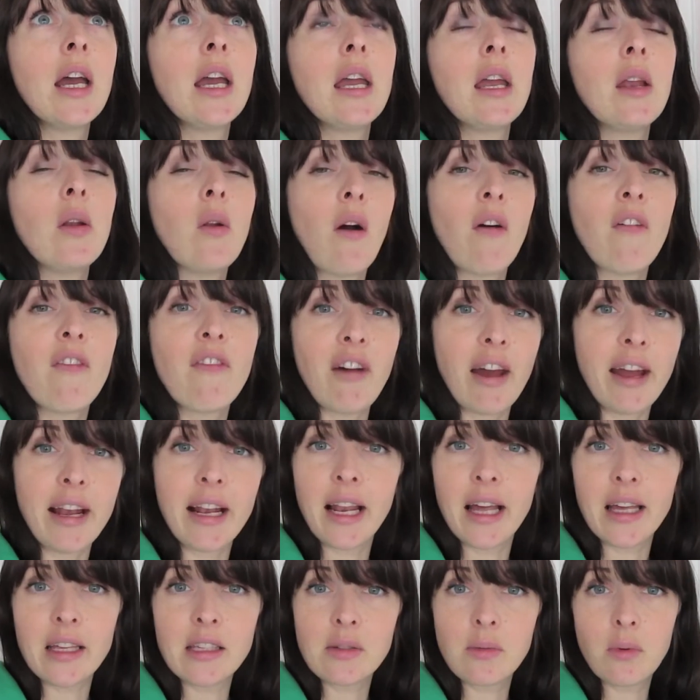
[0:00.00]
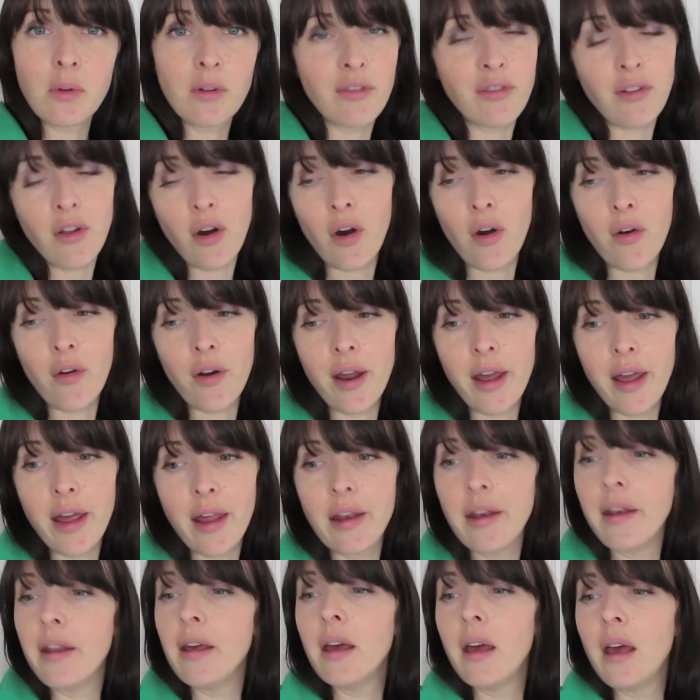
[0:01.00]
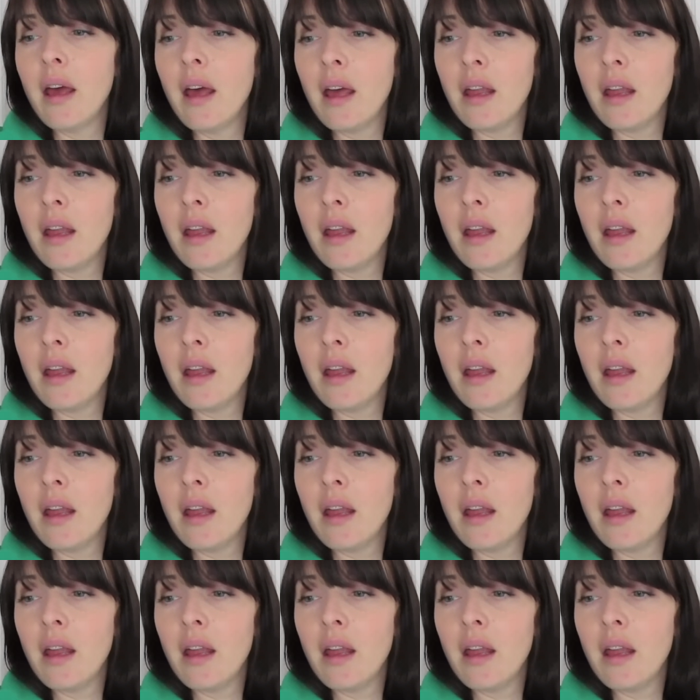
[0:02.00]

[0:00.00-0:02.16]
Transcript: you know, I'll finalise the wood flooring.